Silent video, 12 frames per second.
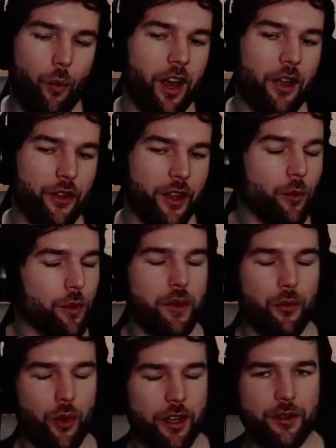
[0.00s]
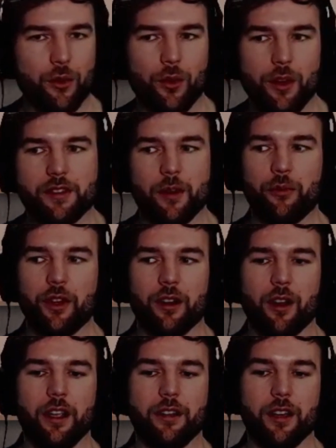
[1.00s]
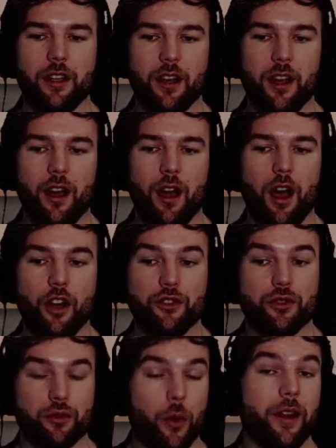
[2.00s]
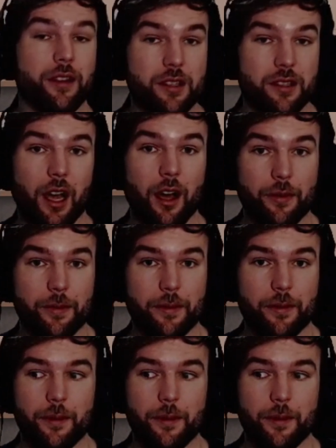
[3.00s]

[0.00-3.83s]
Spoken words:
what I think would be really cool is something like a druid staff,